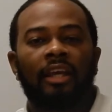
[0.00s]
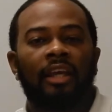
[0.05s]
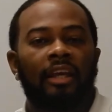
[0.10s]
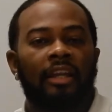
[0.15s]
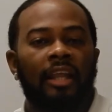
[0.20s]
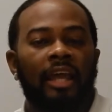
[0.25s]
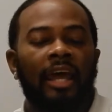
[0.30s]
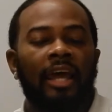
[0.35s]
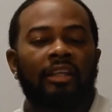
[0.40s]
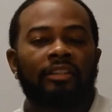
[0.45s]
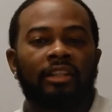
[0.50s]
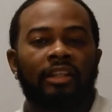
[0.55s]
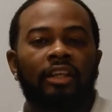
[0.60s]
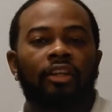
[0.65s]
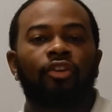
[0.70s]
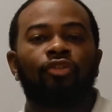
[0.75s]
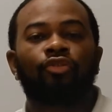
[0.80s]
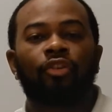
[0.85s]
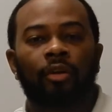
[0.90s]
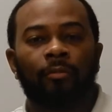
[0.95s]
and actually
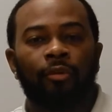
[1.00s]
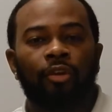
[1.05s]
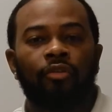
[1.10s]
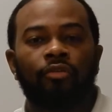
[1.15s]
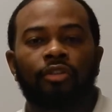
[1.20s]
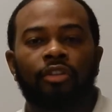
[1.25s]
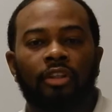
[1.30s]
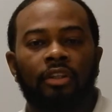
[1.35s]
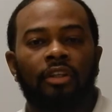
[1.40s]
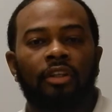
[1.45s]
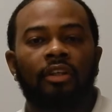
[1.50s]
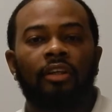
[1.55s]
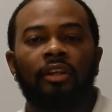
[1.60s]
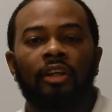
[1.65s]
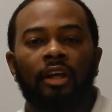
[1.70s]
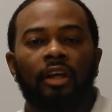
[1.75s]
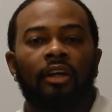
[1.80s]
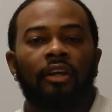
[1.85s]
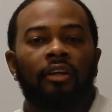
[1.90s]
contribute to